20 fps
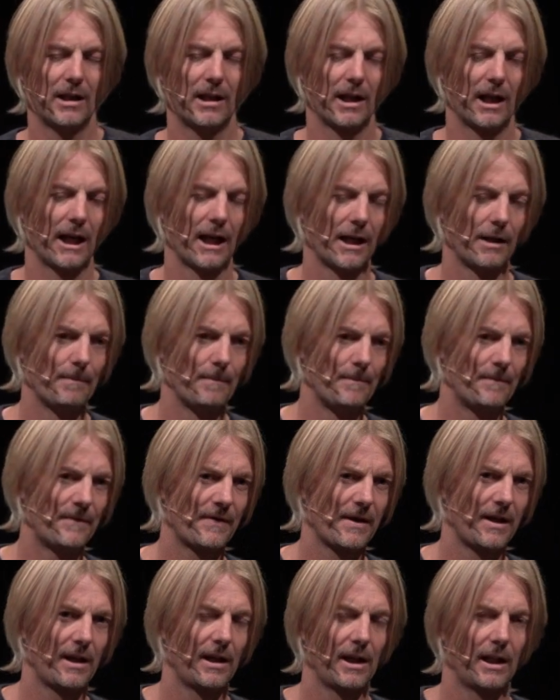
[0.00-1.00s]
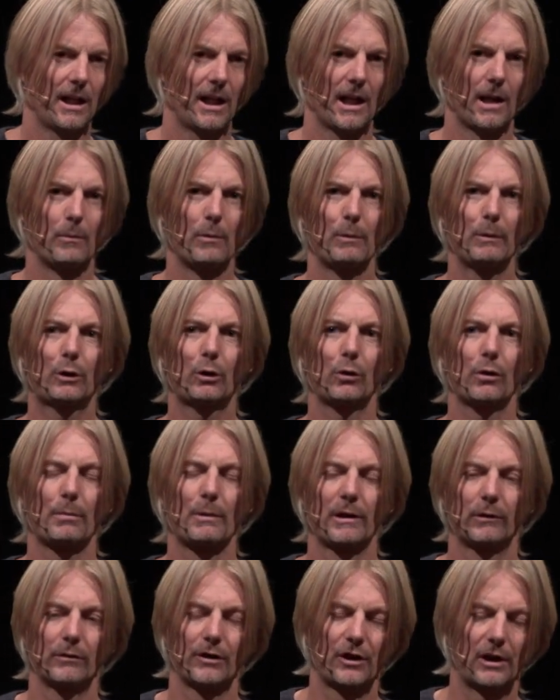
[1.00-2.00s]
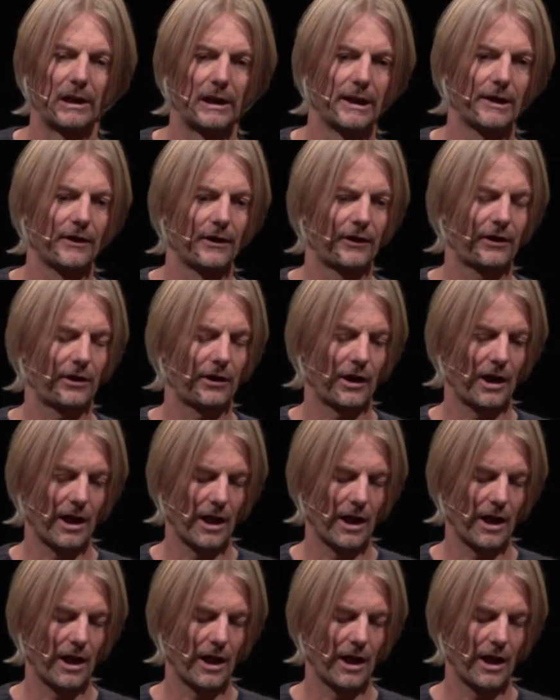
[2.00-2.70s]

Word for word: Um, and when we talk about resilience,